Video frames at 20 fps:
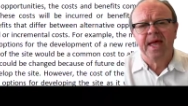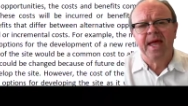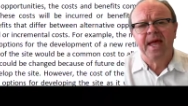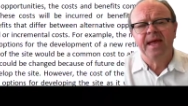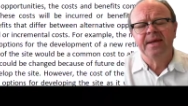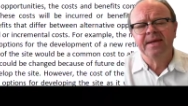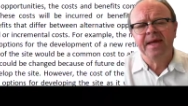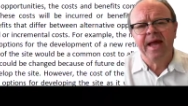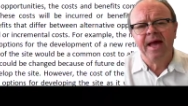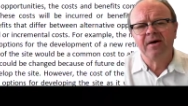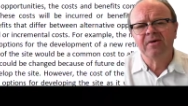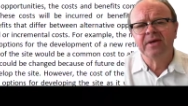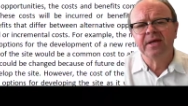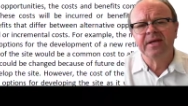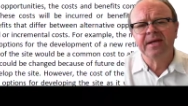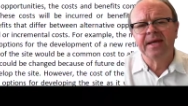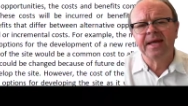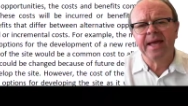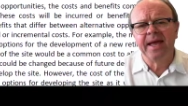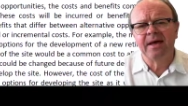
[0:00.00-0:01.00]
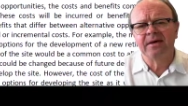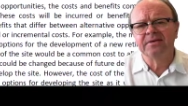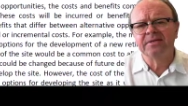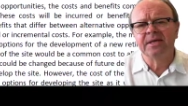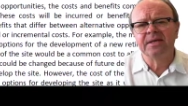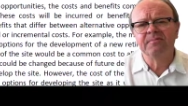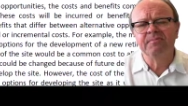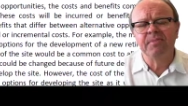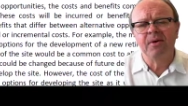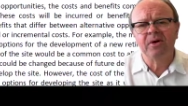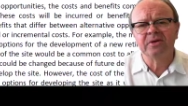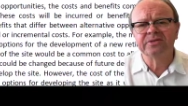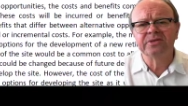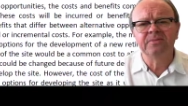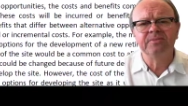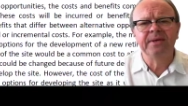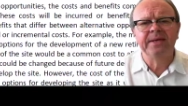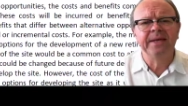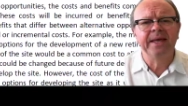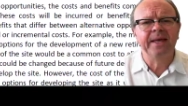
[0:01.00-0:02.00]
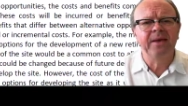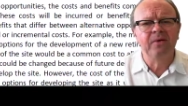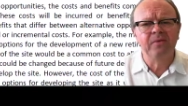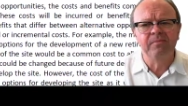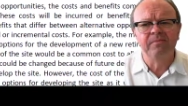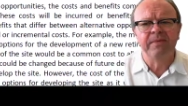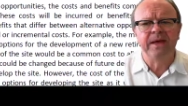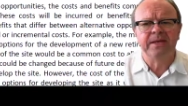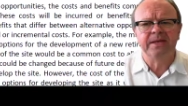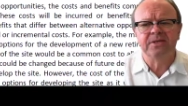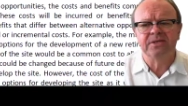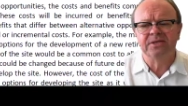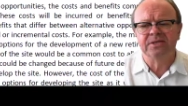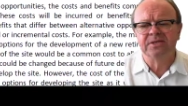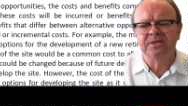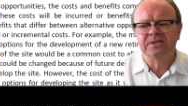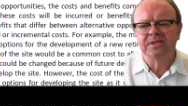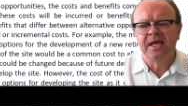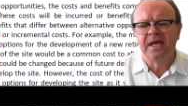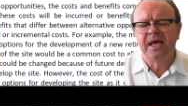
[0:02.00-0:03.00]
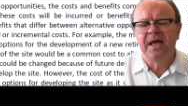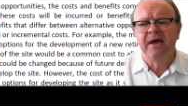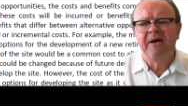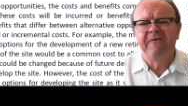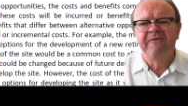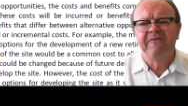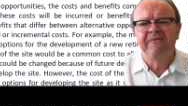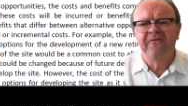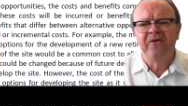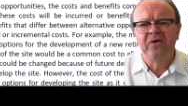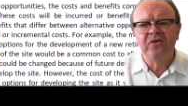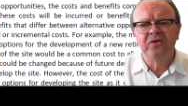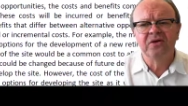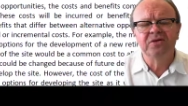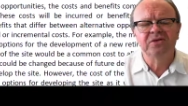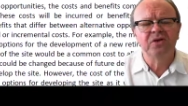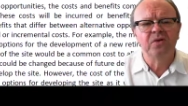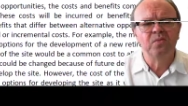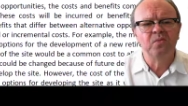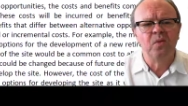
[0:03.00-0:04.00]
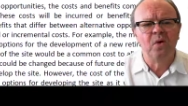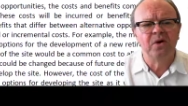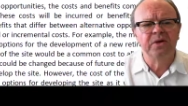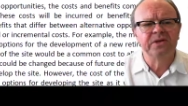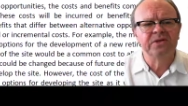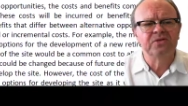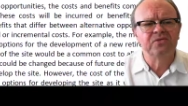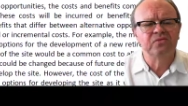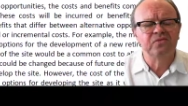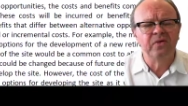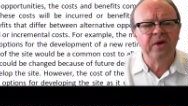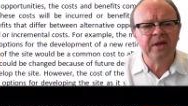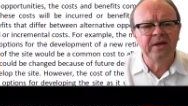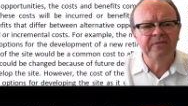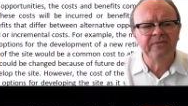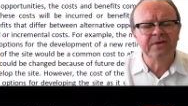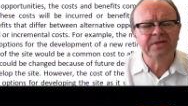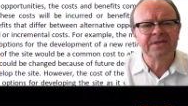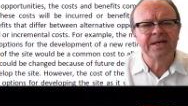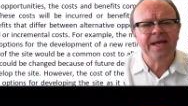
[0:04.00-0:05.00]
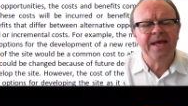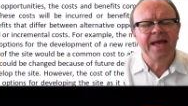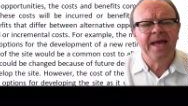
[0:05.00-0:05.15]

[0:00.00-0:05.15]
And how can accounting possibly help managers focus on what is relevant